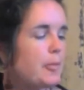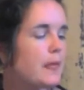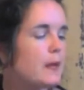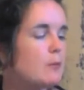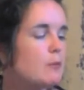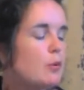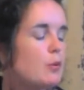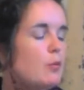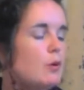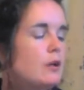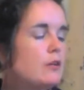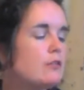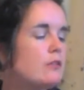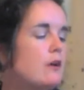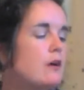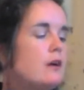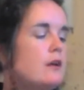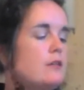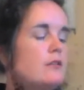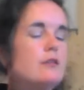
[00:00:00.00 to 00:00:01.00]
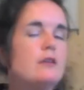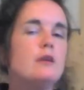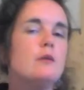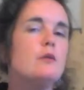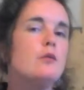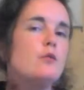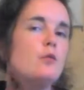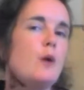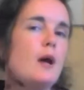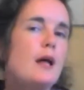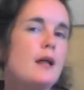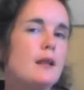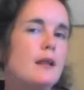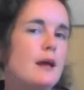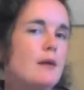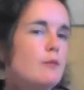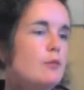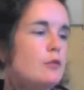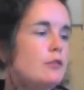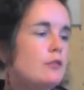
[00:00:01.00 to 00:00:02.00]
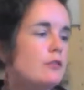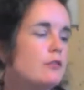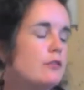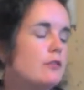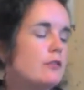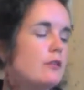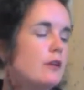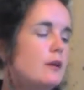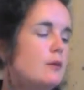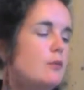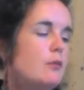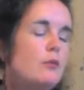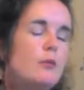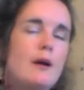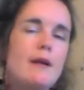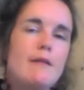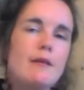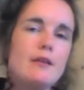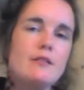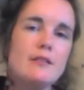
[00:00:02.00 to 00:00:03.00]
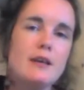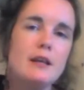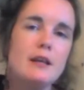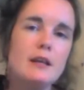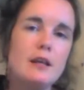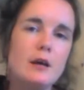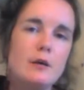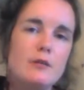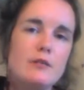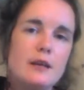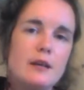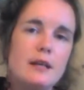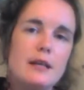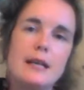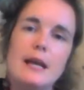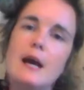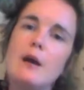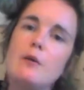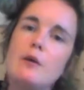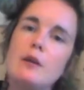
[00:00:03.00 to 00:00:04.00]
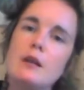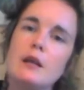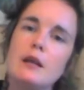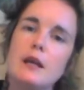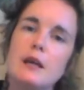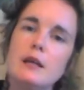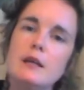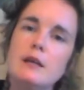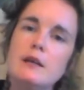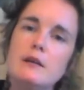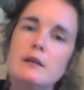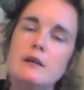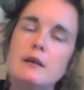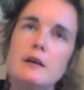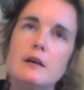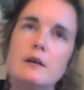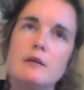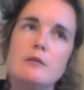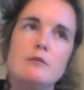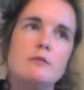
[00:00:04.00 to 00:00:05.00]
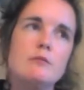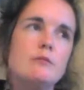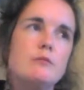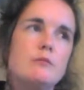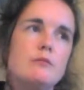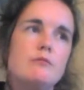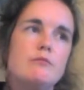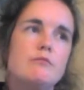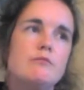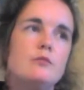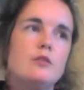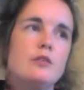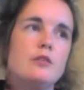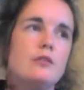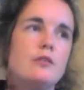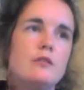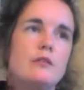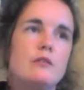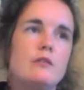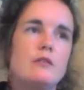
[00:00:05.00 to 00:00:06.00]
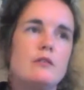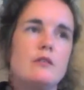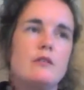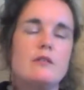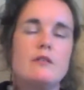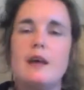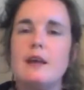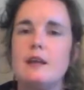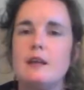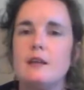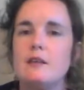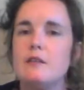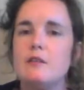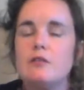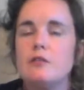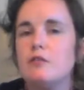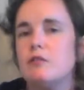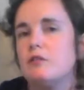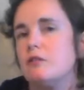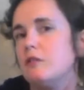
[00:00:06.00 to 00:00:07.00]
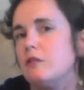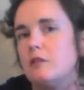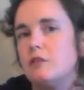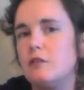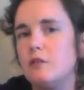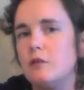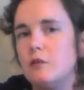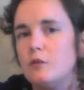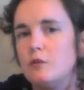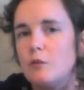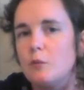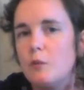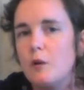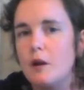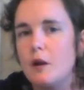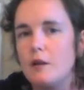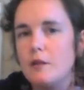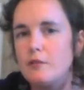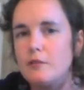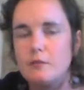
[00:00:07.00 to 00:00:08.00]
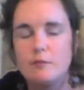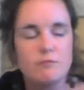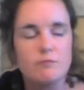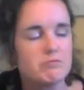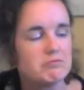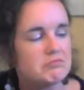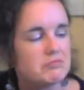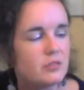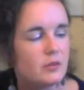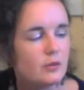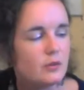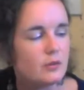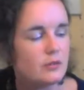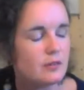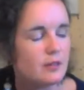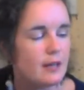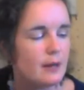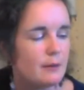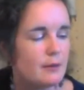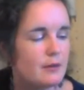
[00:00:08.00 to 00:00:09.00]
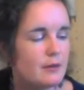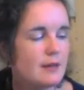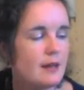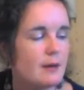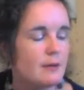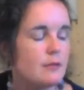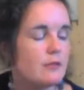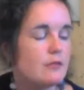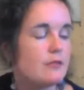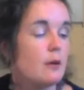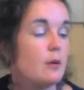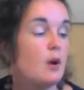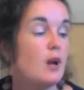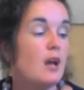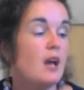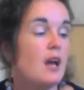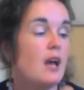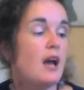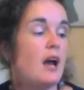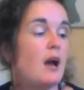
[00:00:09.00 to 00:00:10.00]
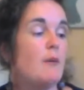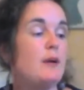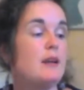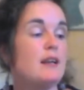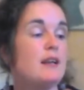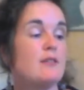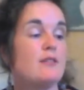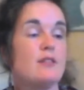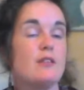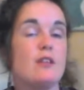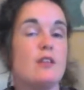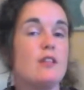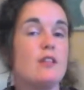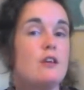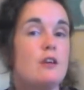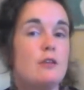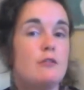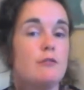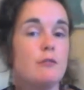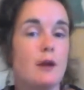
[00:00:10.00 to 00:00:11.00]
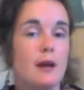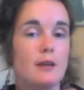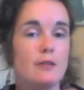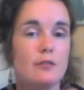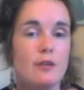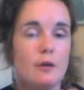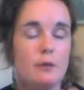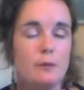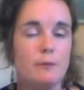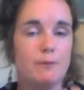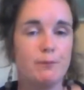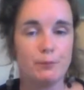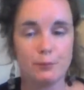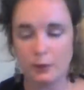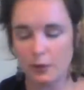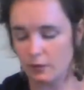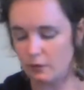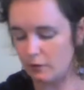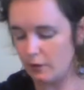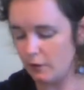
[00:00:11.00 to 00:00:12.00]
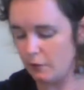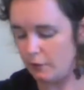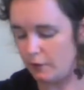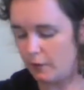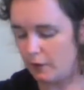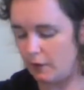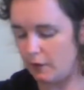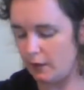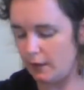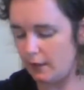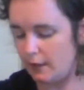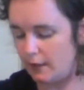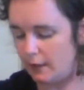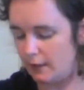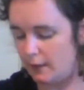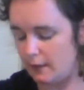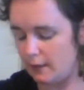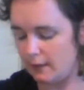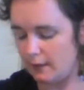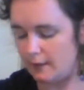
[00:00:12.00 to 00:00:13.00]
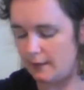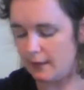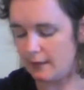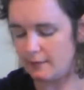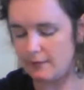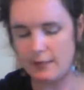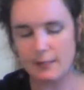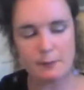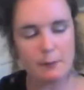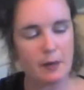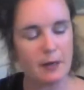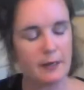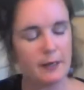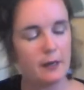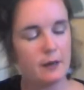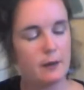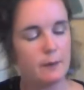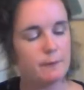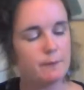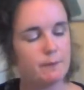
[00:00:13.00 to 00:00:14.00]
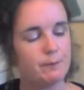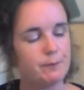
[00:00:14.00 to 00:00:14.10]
But what I started to do as well then was just to see, well, where else can I go, taking it out of the key, just to take the tune somewhere else, sort of see how it sounds. So I went down to the 3rd fret. So far, that's E minor.